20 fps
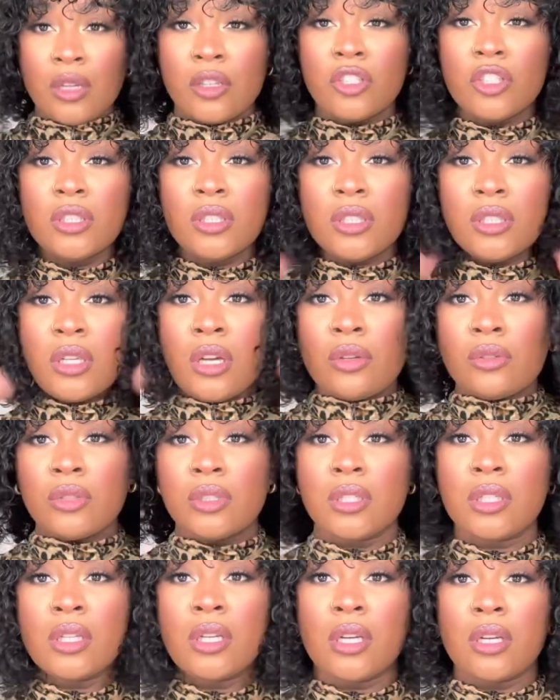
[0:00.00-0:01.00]
She's so
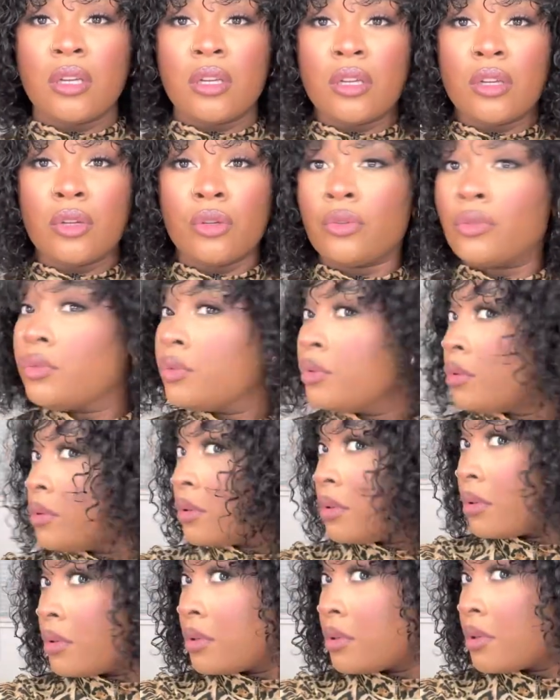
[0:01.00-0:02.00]
stinky cute.
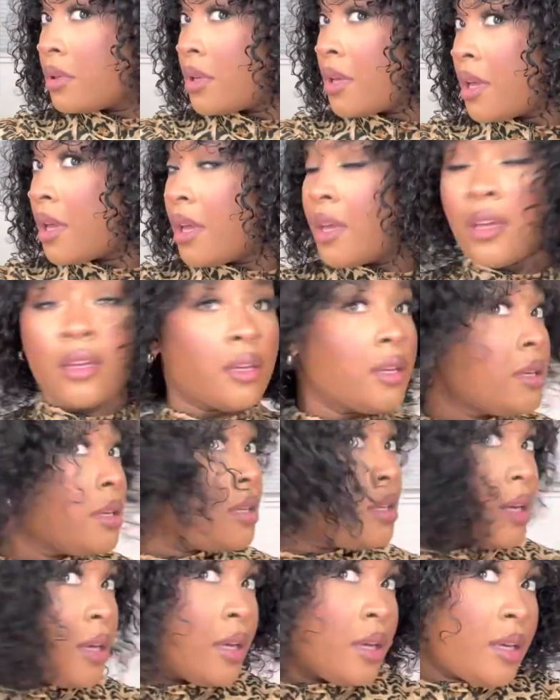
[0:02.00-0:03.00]

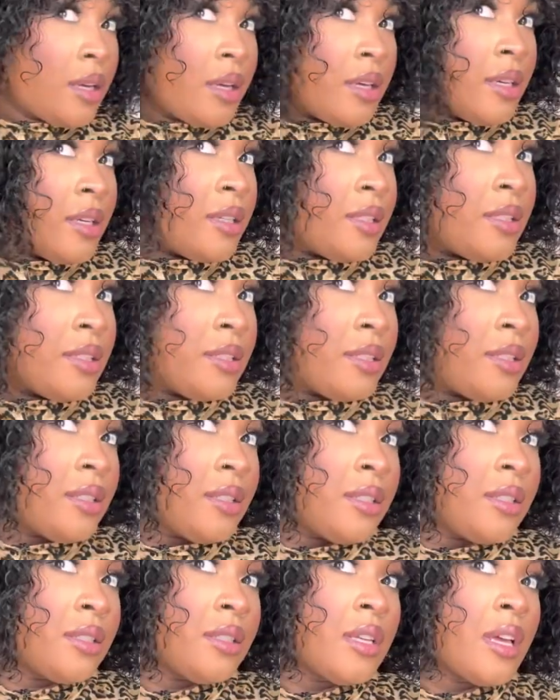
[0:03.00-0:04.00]

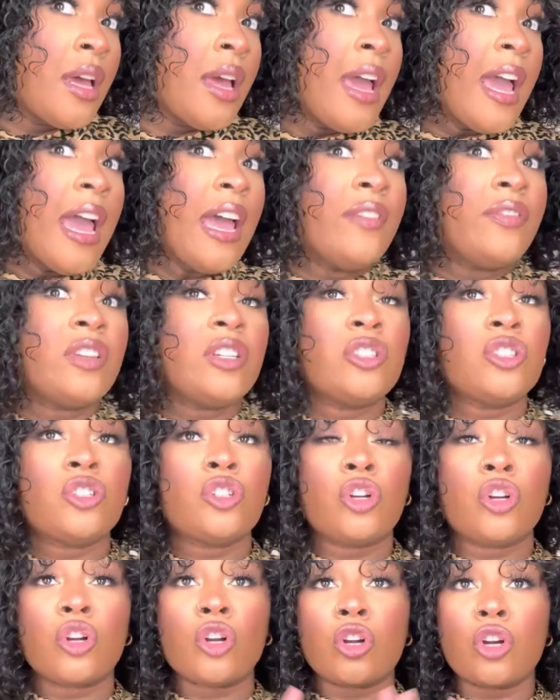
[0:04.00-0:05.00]
Yes. And these
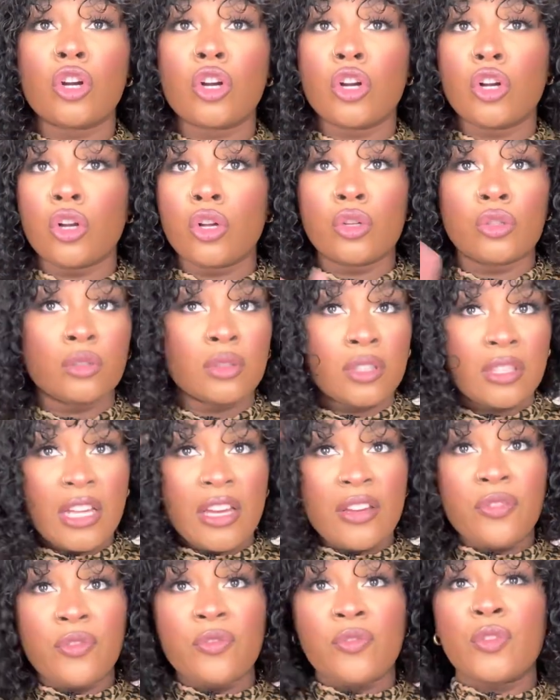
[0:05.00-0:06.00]
curls,
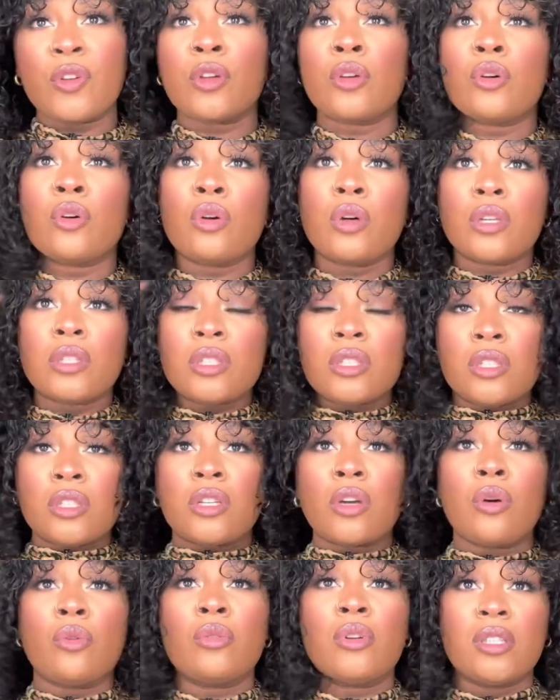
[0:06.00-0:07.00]
they feel
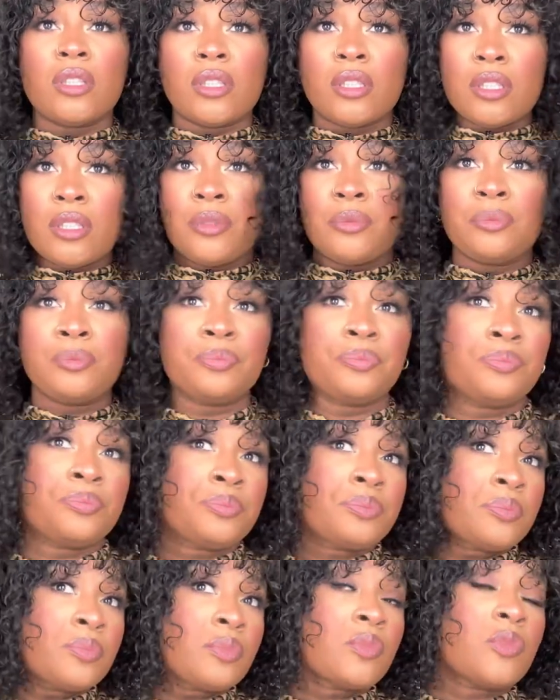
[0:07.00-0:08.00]
so good.
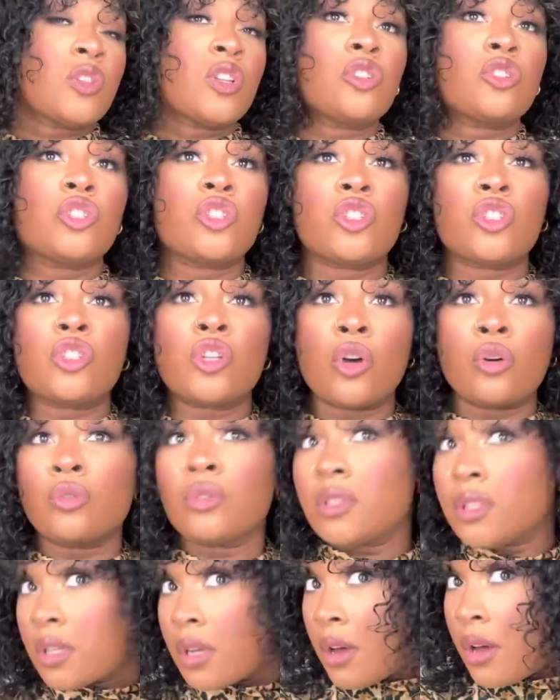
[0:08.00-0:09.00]
They're so
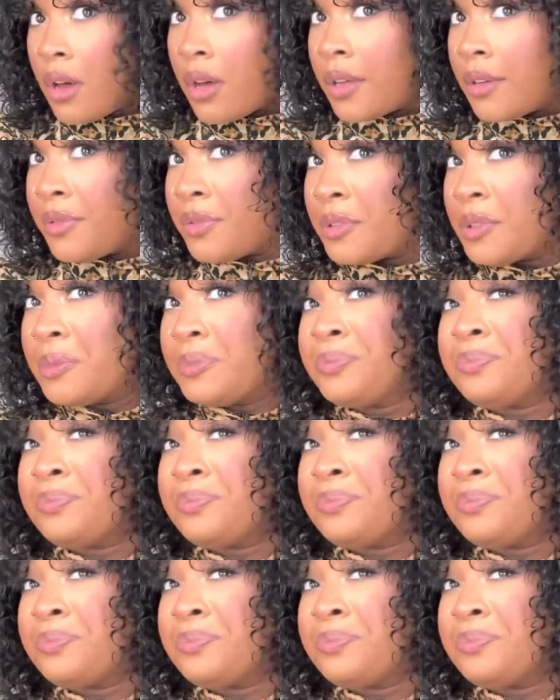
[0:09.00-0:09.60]
soft.